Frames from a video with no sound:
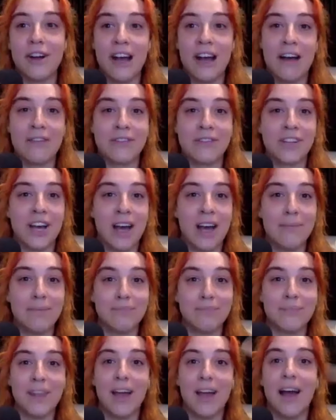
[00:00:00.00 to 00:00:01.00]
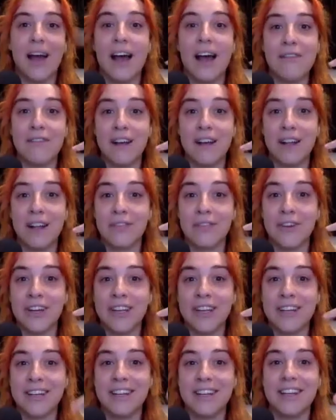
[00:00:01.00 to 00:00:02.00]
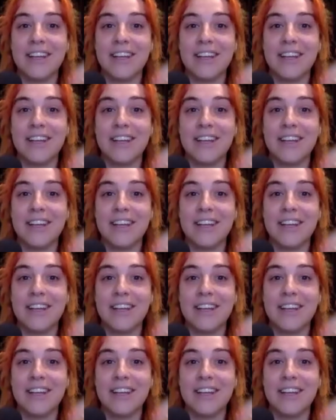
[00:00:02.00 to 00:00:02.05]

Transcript: at halftime. I felt it.